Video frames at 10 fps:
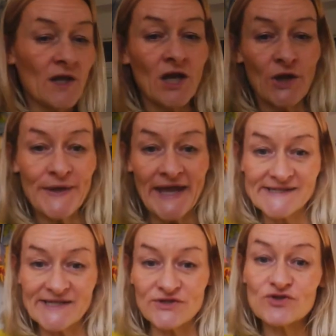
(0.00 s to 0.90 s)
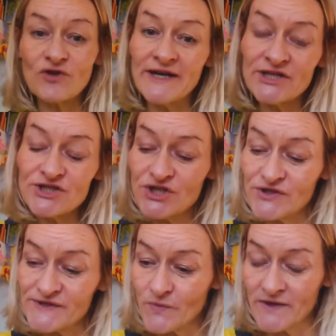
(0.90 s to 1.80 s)
Okay, so try and
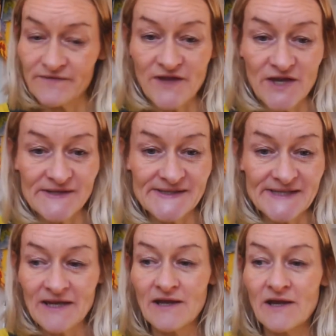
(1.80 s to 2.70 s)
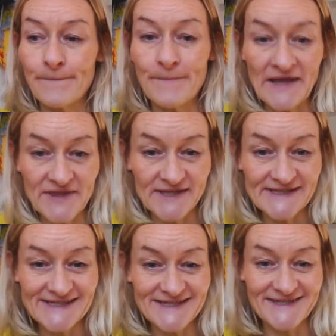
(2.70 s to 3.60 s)
choose one of those
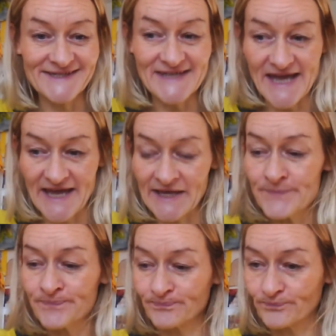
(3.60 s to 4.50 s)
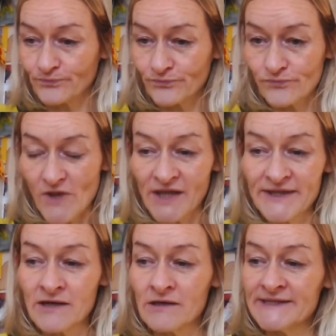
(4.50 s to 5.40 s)
methods today.
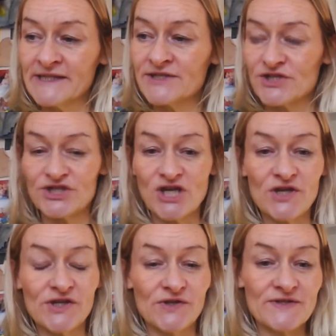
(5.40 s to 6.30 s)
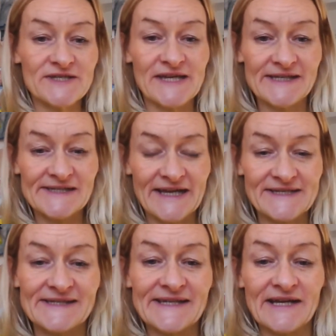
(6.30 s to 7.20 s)
Now I need to show you today's
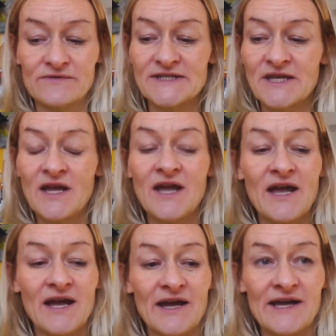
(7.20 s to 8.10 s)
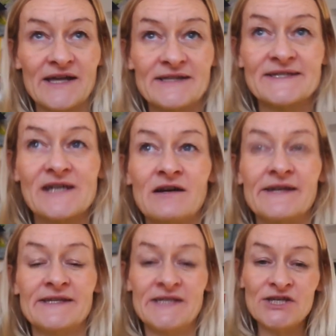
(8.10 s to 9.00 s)
letter sound. And I
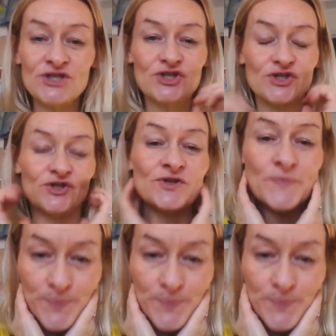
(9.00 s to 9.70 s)
need you